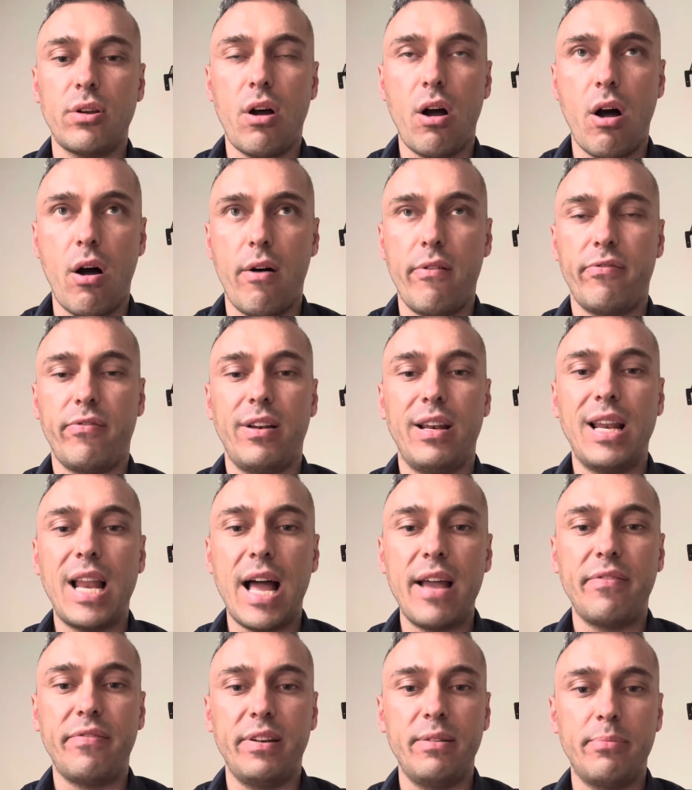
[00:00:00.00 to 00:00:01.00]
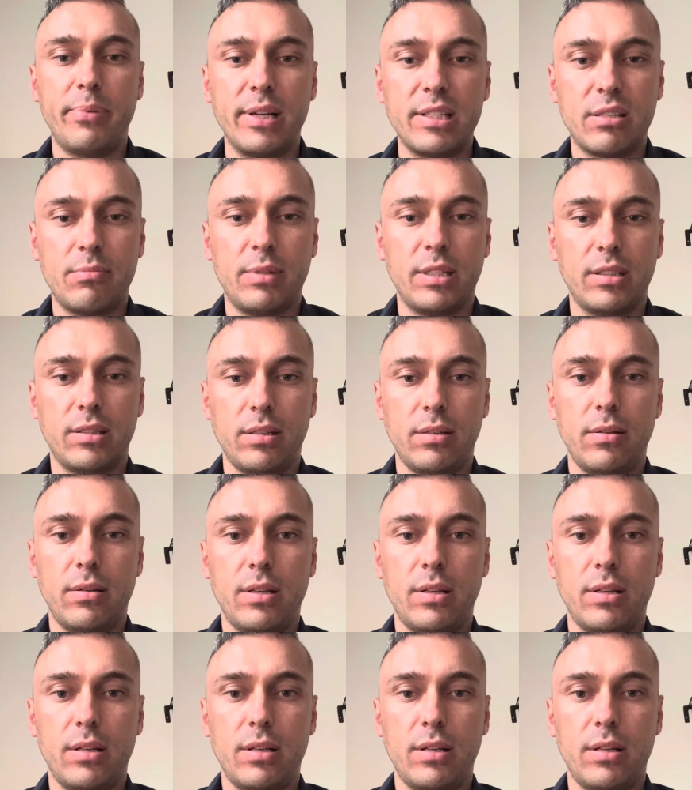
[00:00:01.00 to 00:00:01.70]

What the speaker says: of life imprisonment.